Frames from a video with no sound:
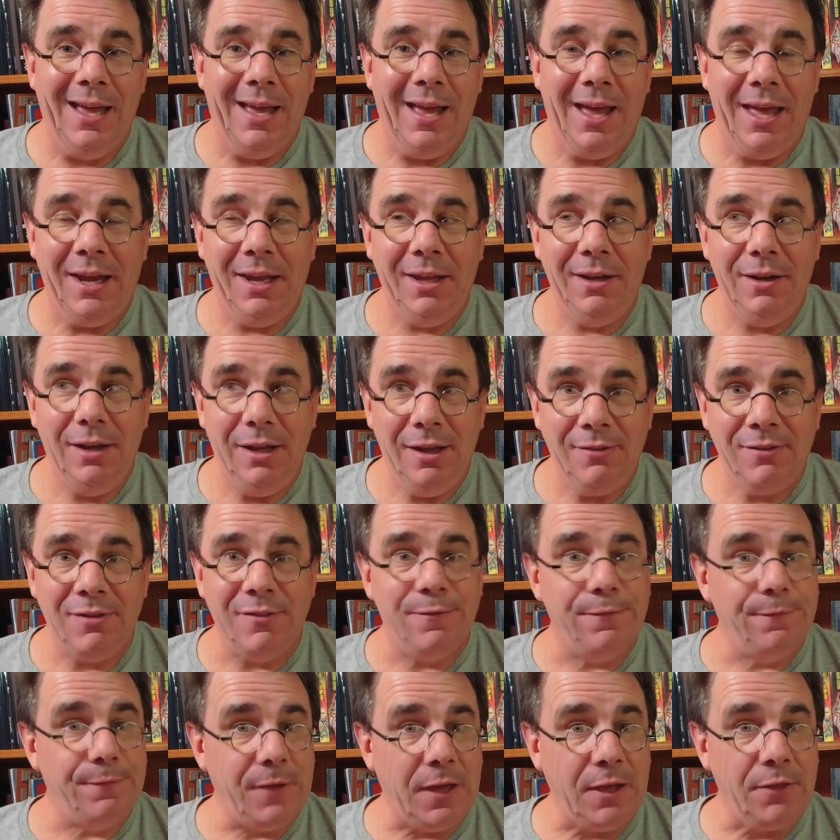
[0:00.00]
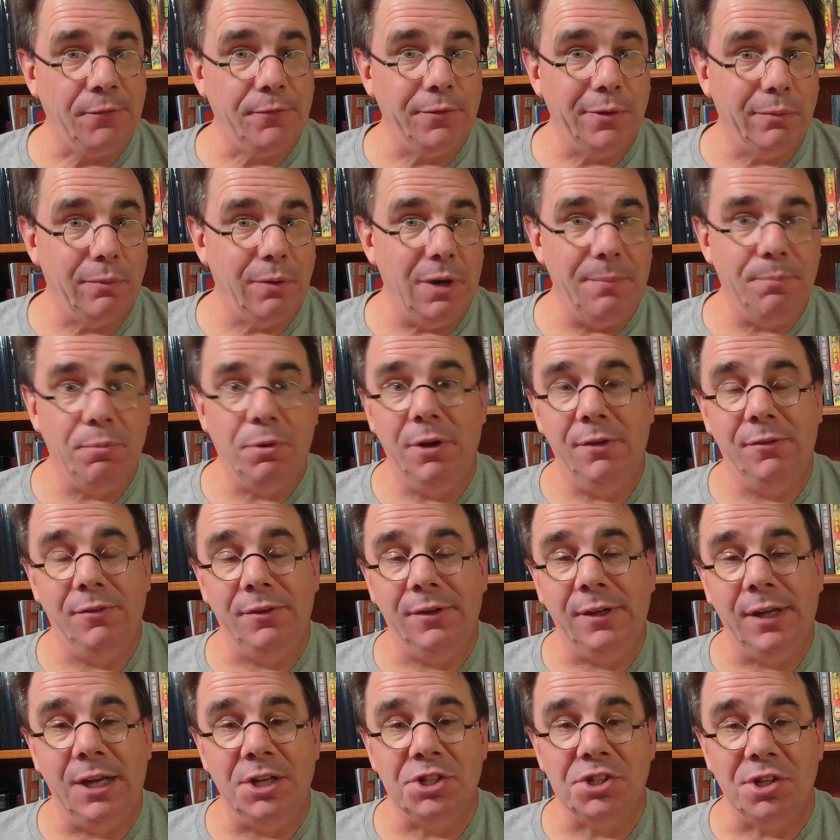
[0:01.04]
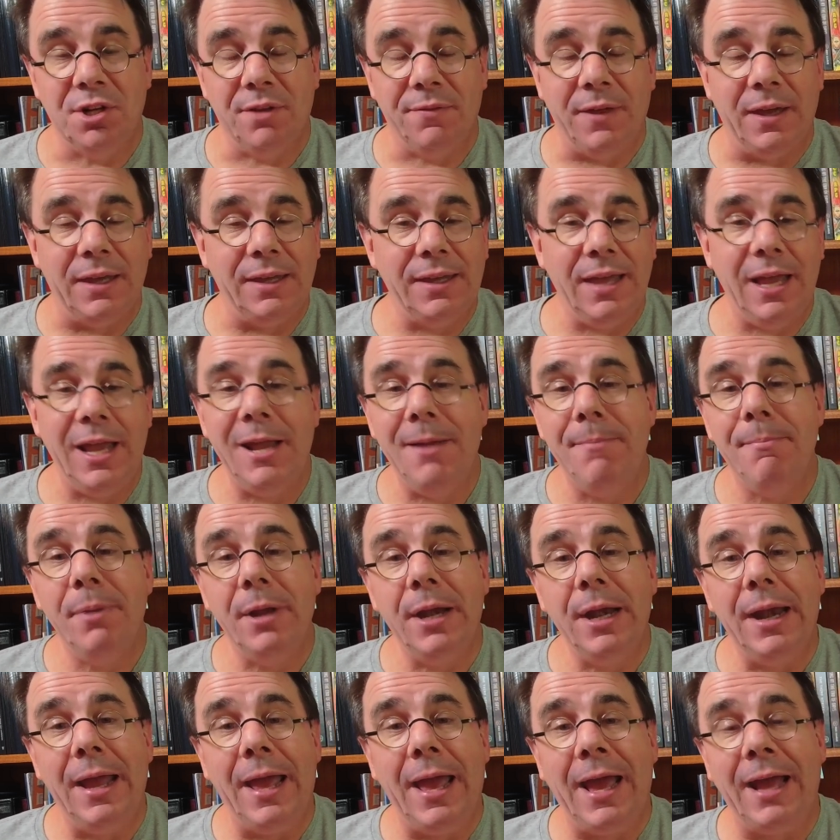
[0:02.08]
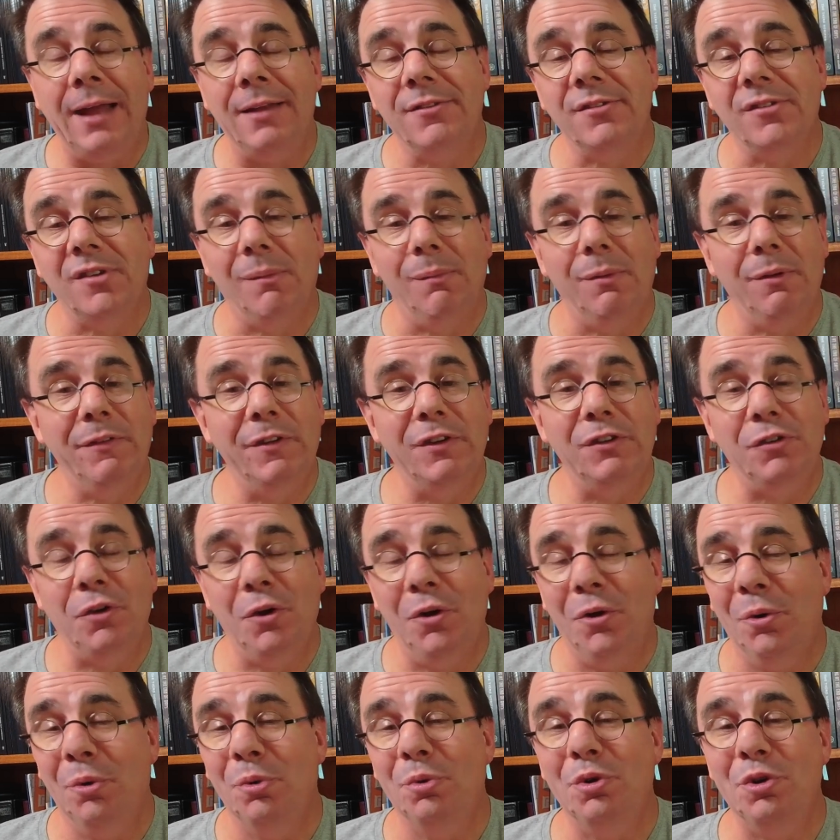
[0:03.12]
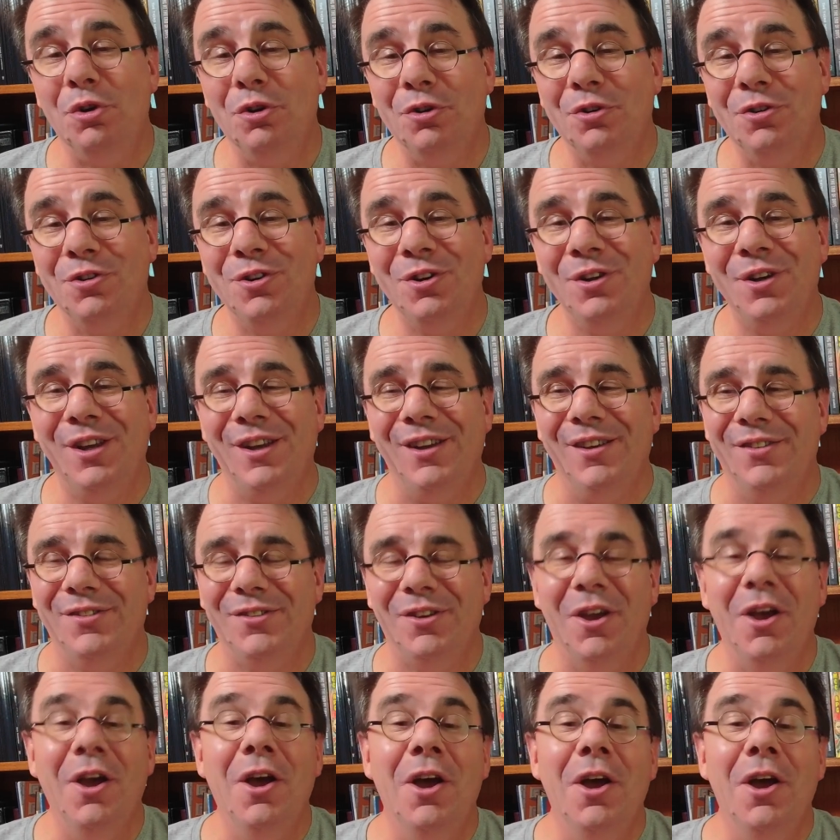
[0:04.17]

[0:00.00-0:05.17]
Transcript: And it is a faithful representation of that game, but it adds some of its own goodies.